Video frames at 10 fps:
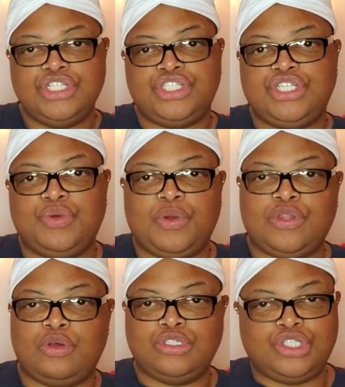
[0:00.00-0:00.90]
She wore
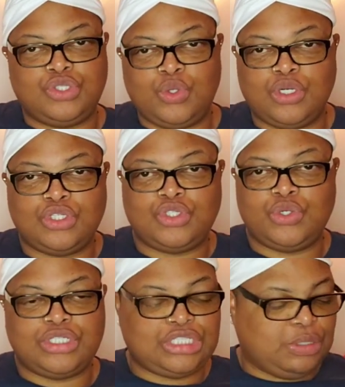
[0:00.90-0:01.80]
those short
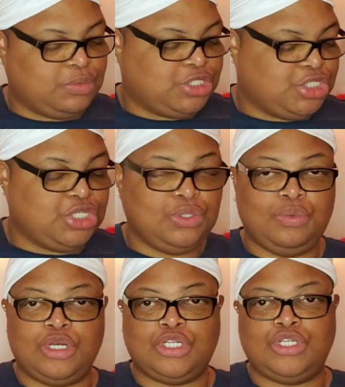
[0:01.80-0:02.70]
shorts that was cute
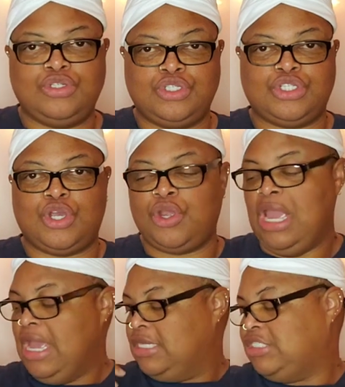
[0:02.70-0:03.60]
with a cute shirt.
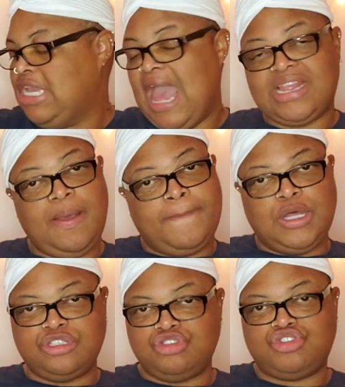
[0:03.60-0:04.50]
She had the
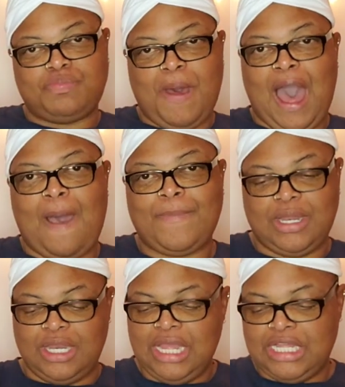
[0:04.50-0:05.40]
muscles
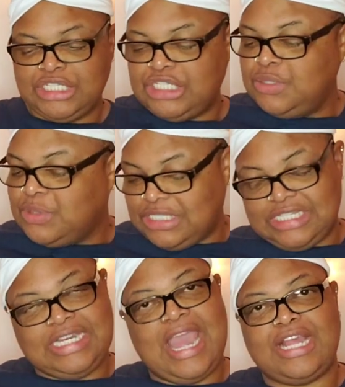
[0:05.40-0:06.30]
popping. She was
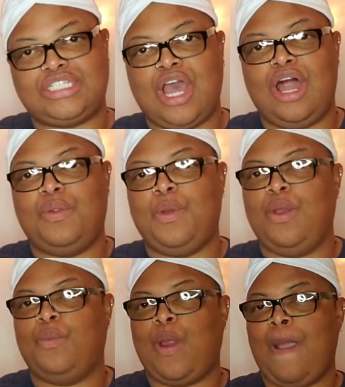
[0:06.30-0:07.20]
snatched all the way
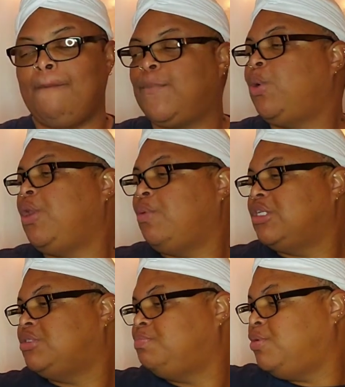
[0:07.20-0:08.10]
around. Booty
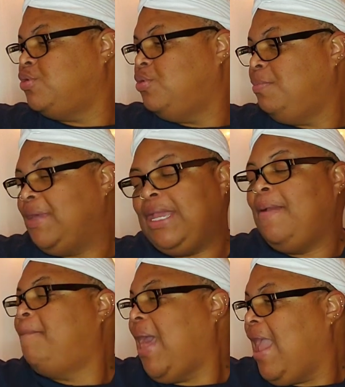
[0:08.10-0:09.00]
was poom
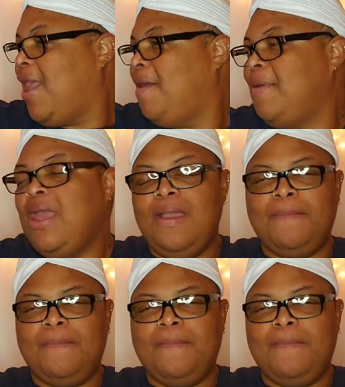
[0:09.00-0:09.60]
ping pam.